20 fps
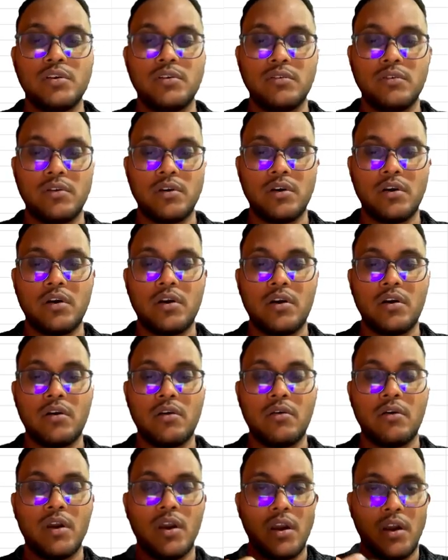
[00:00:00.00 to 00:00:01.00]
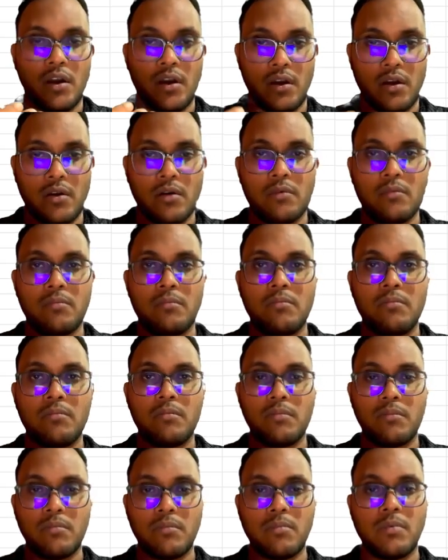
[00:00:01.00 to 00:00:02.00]
uh, uh,
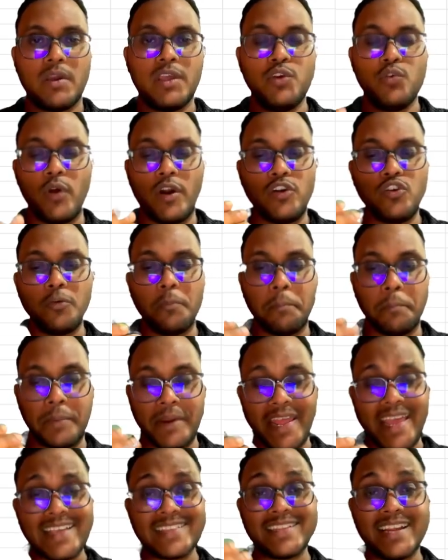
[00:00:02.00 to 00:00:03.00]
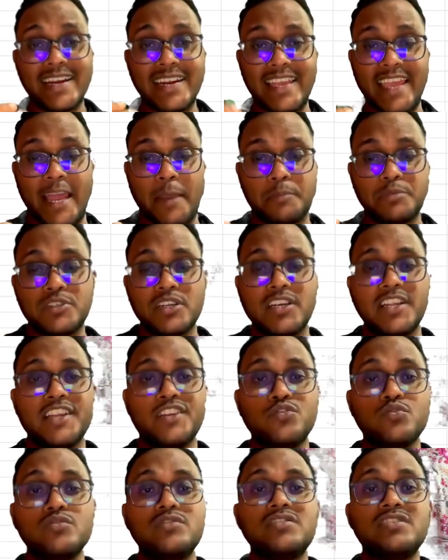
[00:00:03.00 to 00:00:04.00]
you want to break that caption
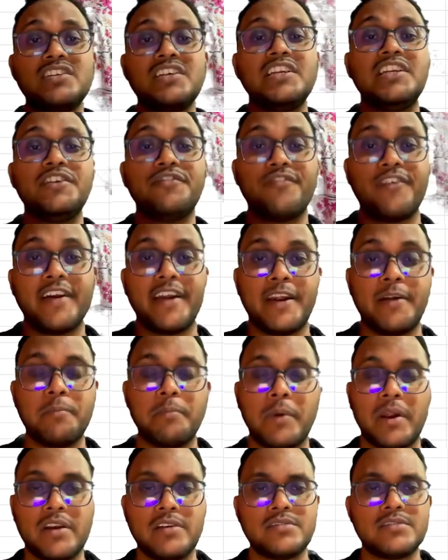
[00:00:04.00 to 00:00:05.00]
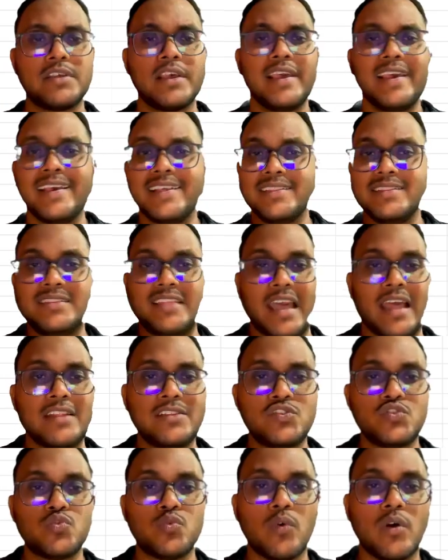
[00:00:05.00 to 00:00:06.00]
into three different parts.
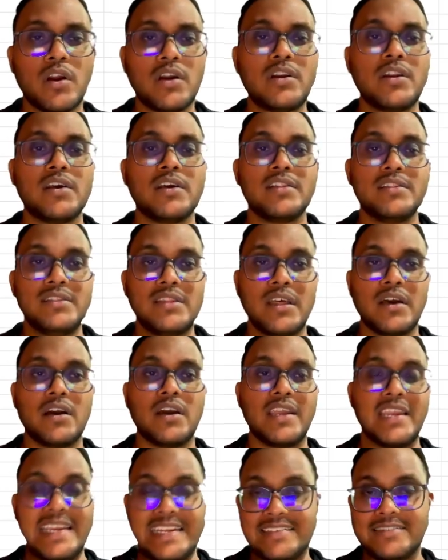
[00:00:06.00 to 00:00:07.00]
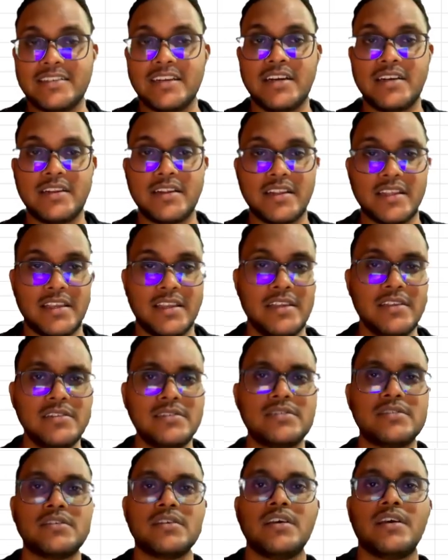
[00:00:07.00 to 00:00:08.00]
That's what the iterator
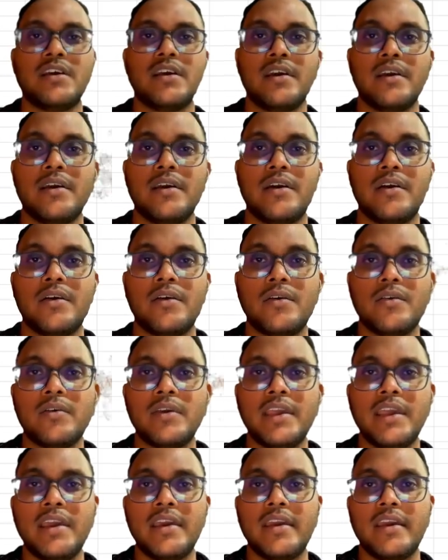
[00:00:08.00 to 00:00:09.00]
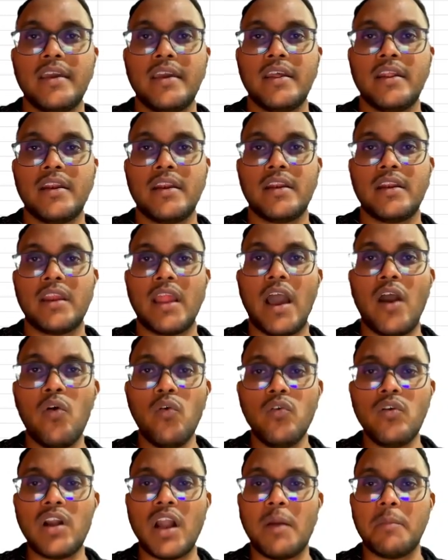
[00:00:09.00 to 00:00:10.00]
is. Okay. Now
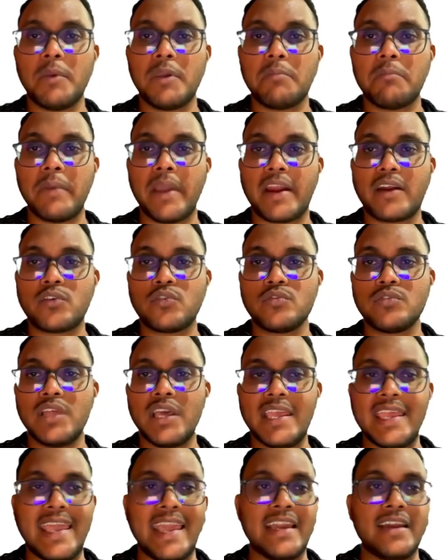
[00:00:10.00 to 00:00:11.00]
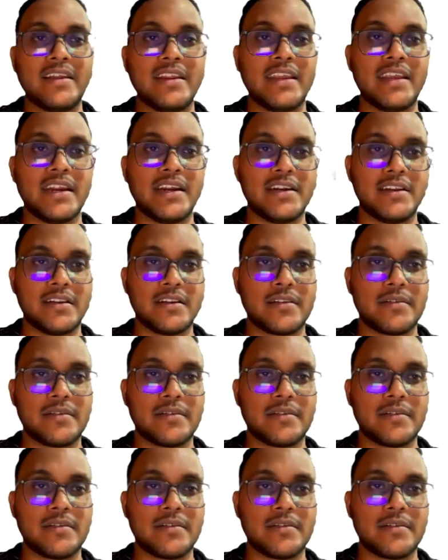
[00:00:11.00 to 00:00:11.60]
coming back to the aggregator.